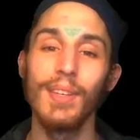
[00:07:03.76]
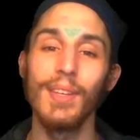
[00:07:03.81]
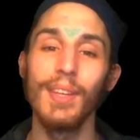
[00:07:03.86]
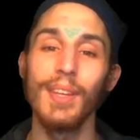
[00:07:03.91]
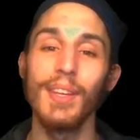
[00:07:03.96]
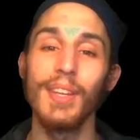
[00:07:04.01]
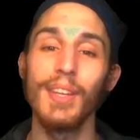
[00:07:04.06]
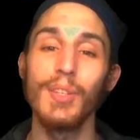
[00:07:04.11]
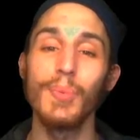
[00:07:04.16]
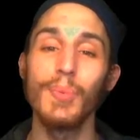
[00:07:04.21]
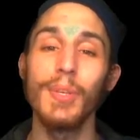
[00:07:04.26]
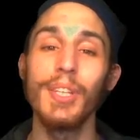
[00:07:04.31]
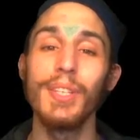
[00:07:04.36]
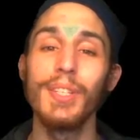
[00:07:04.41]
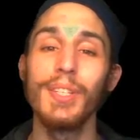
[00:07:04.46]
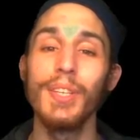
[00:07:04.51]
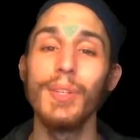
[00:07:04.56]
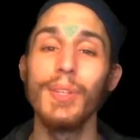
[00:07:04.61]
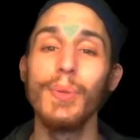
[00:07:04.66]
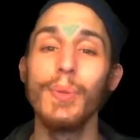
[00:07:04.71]
And as we
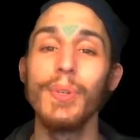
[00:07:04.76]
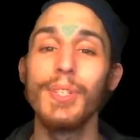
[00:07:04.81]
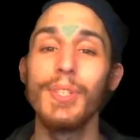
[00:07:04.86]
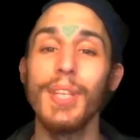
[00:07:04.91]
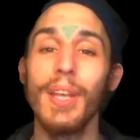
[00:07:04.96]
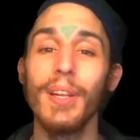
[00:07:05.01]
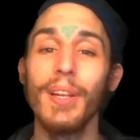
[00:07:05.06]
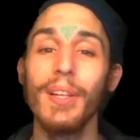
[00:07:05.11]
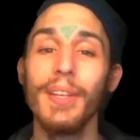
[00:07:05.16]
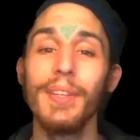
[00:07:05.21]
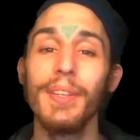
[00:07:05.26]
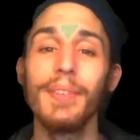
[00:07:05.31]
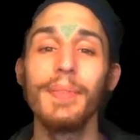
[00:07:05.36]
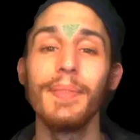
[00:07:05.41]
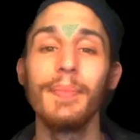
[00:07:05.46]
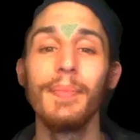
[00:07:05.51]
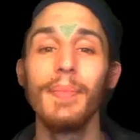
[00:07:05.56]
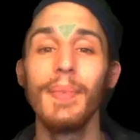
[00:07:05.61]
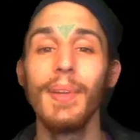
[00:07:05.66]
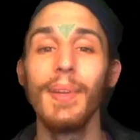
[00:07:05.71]
continue to settle in,
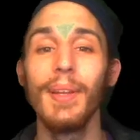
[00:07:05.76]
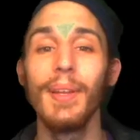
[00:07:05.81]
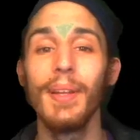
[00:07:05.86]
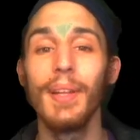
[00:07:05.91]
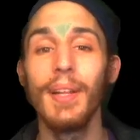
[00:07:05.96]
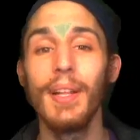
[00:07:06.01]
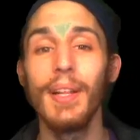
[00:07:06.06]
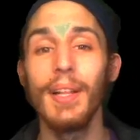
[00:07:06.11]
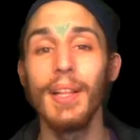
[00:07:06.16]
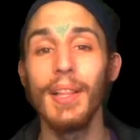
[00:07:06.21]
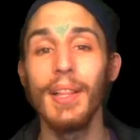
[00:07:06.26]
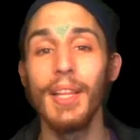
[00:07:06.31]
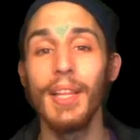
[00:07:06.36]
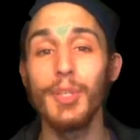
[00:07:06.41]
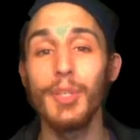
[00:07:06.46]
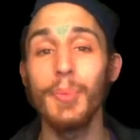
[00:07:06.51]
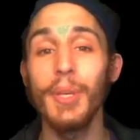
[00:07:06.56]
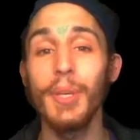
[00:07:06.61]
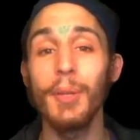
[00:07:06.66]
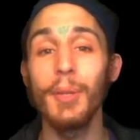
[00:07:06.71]
let's
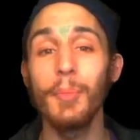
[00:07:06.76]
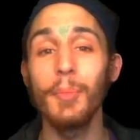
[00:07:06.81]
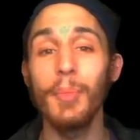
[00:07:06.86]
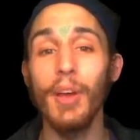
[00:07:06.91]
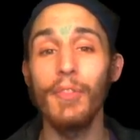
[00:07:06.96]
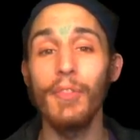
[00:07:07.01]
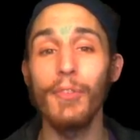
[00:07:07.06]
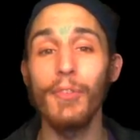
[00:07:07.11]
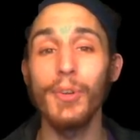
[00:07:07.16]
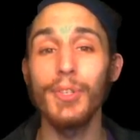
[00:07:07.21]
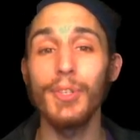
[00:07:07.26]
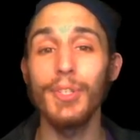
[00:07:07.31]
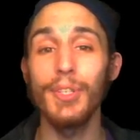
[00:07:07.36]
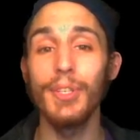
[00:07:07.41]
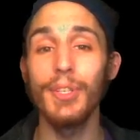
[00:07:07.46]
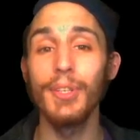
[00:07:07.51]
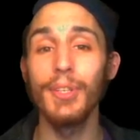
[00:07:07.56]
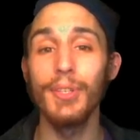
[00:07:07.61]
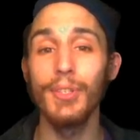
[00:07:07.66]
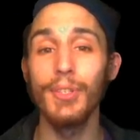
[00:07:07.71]
begin by first
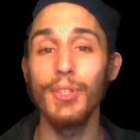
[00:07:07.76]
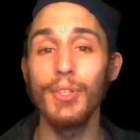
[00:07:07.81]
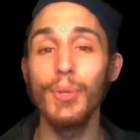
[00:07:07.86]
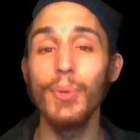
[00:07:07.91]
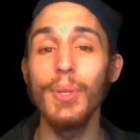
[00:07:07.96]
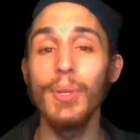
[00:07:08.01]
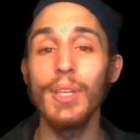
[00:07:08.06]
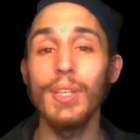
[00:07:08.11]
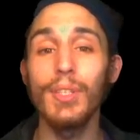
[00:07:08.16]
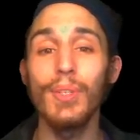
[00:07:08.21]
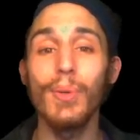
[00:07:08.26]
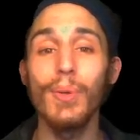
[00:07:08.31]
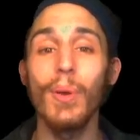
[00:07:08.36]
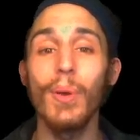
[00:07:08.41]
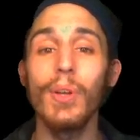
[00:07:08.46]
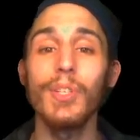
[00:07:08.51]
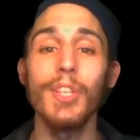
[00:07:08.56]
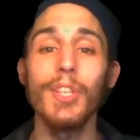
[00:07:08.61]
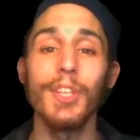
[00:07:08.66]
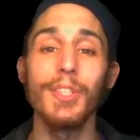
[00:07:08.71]
tuning into our
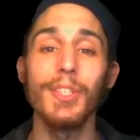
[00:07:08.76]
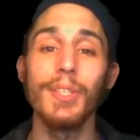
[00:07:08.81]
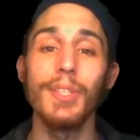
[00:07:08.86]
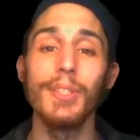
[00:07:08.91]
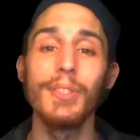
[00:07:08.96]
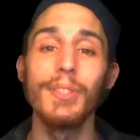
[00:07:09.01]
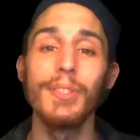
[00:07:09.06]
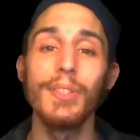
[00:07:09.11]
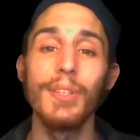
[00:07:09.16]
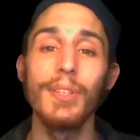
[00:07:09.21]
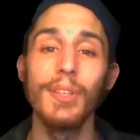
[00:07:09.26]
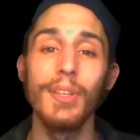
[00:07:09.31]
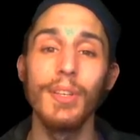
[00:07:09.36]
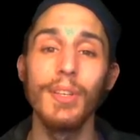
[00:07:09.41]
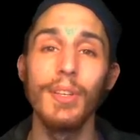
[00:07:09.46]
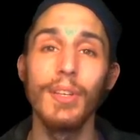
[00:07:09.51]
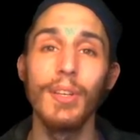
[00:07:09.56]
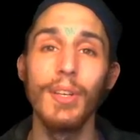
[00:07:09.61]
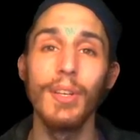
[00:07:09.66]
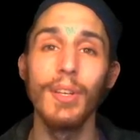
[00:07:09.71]
senses,
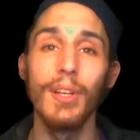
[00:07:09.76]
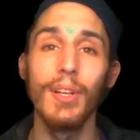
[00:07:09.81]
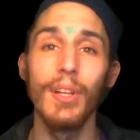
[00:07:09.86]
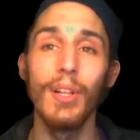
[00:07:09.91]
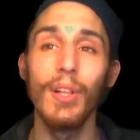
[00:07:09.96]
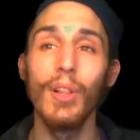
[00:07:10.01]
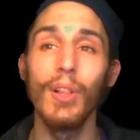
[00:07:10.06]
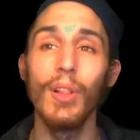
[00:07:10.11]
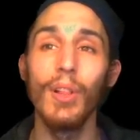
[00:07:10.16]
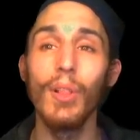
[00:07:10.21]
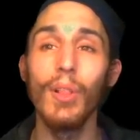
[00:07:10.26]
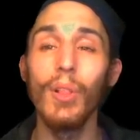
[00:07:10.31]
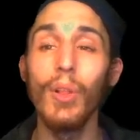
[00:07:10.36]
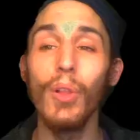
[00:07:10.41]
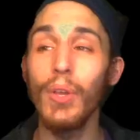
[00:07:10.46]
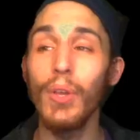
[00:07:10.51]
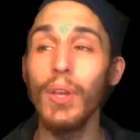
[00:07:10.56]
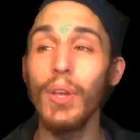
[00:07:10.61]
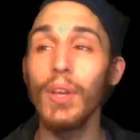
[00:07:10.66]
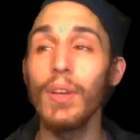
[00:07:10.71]

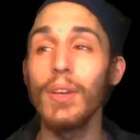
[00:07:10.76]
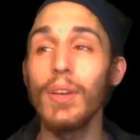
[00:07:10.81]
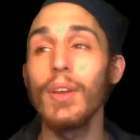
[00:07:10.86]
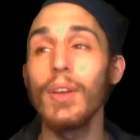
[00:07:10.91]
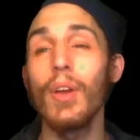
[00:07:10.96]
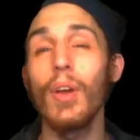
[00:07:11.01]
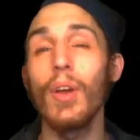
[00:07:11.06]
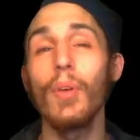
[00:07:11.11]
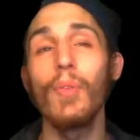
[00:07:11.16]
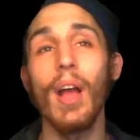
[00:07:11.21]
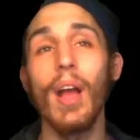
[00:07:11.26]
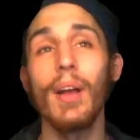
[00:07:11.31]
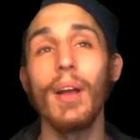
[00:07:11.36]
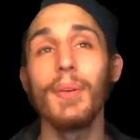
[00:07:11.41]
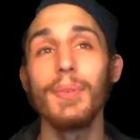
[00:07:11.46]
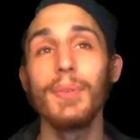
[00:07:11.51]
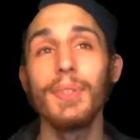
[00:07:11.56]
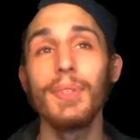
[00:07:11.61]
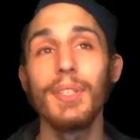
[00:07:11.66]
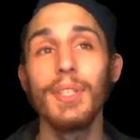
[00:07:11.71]
looking
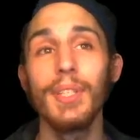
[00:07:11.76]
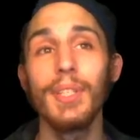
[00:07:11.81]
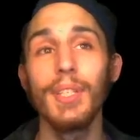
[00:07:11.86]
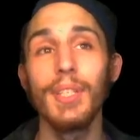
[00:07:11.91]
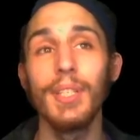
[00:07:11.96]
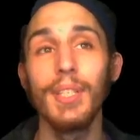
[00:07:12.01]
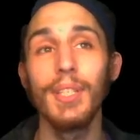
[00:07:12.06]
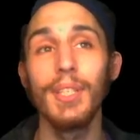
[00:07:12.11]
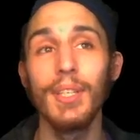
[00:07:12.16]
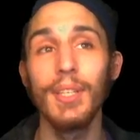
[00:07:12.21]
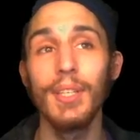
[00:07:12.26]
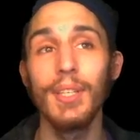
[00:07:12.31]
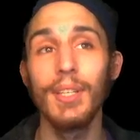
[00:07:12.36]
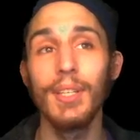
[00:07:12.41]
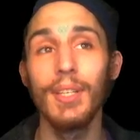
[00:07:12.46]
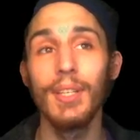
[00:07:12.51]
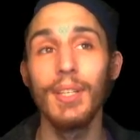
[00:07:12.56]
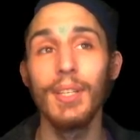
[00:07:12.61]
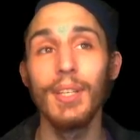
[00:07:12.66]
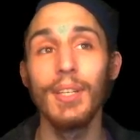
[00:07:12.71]
around,
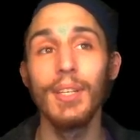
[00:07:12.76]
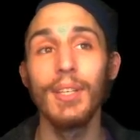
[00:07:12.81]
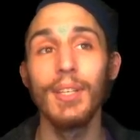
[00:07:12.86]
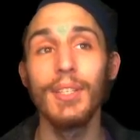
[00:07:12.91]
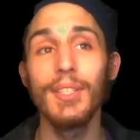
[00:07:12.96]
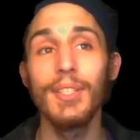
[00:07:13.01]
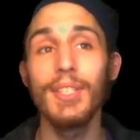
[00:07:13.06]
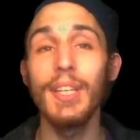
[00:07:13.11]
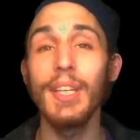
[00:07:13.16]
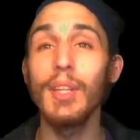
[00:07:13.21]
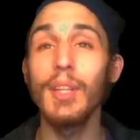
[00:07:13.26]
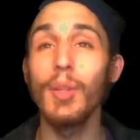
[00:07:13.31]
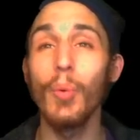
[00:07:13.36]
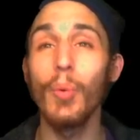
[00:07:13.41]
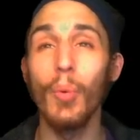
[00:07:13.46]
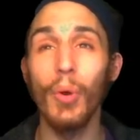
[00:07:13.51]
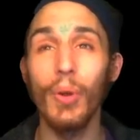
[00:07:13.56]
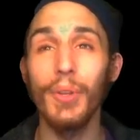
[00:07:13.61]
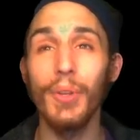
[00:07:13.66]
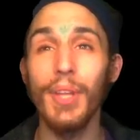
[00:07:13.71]
seeing the
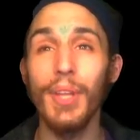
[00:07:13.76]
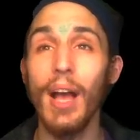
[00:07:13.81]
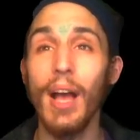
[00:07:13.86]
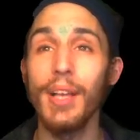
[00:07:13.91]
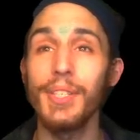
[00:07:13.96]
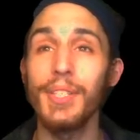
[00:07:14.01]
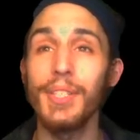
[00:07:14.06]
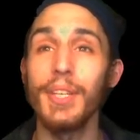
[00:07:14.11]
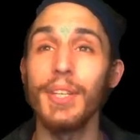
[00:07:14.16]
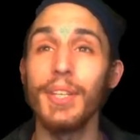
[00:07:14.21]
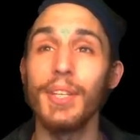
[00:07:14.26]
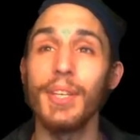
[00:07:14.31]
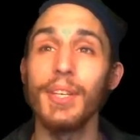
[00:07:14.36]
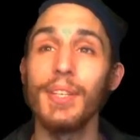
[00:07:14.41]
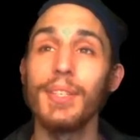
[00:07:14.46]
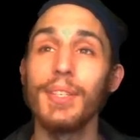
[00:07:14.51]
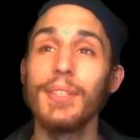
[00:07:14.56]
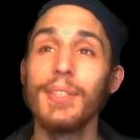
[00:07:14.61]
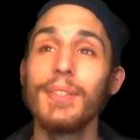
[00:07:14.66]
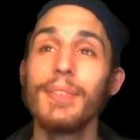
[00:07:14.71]
world as it
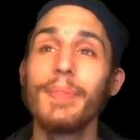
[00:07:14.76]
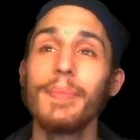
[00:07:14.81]
is.